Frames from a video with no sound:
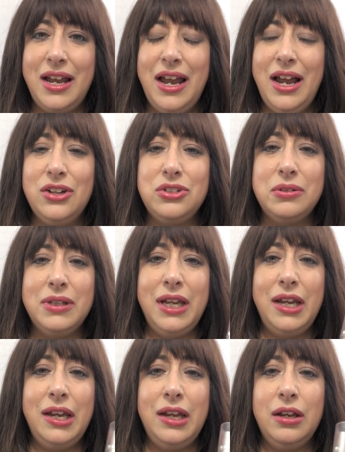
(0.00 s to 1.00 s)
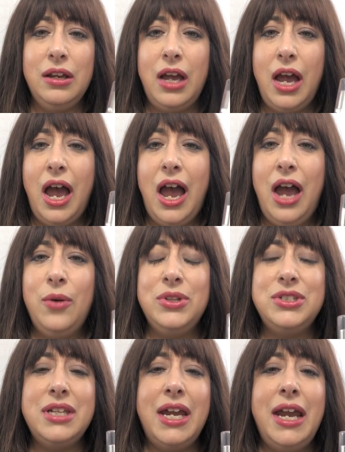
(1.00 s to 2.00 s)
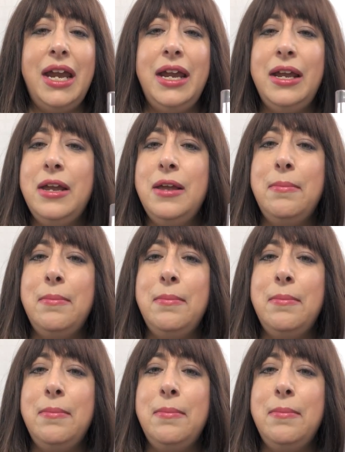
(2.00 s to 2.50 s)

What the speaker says: actually, I would say,